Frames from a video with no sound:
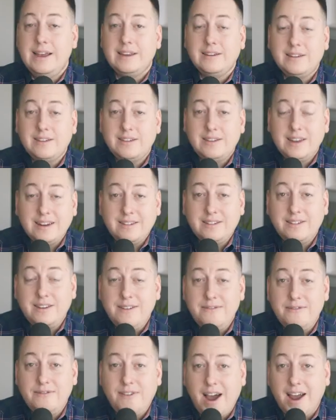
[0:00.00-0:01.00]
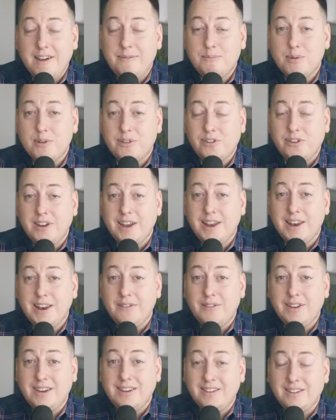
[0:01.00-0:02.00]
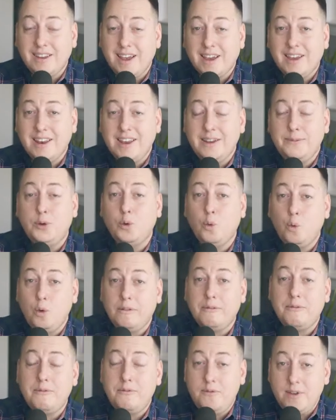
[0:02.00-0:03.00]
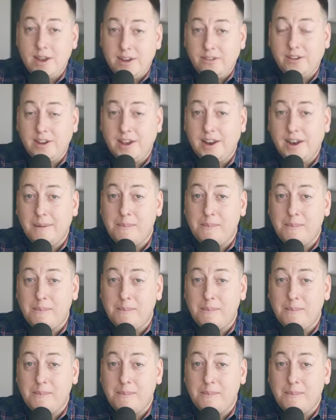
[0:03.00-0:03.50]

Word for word: 65% of executives will visit